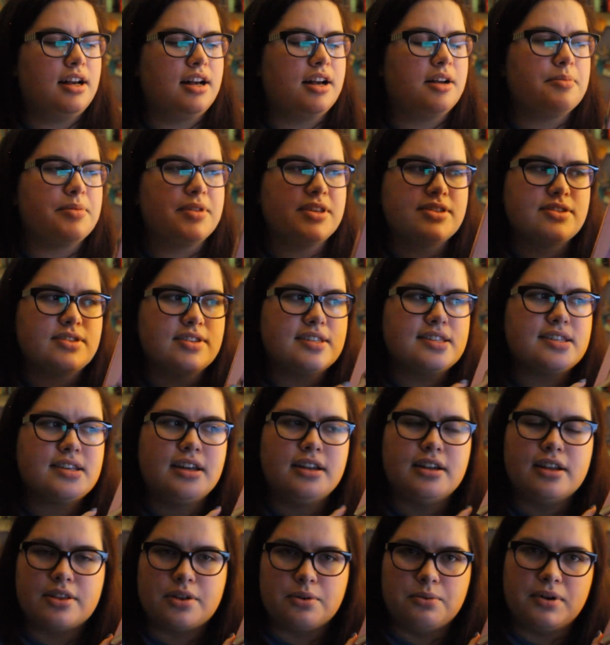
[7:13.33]
This is
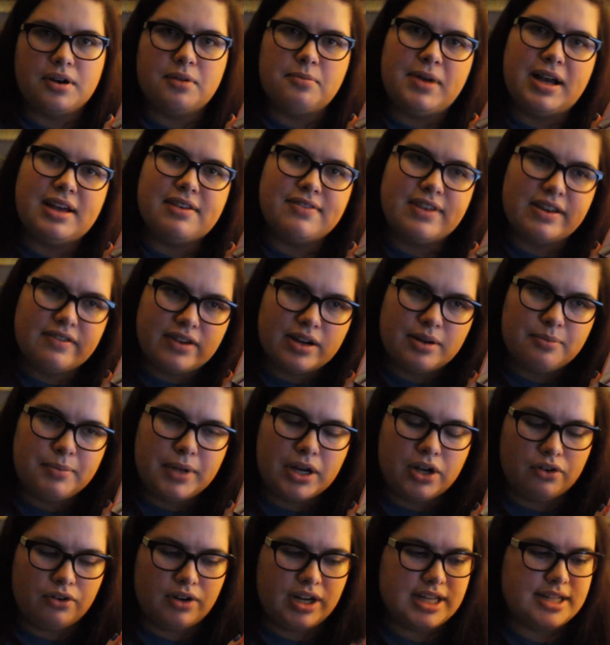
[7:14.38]
another one of my favorite
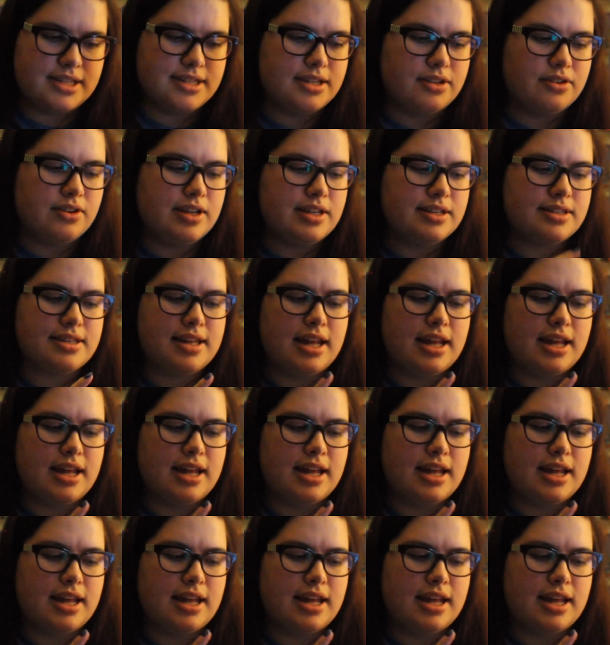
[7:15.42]
middle grade series.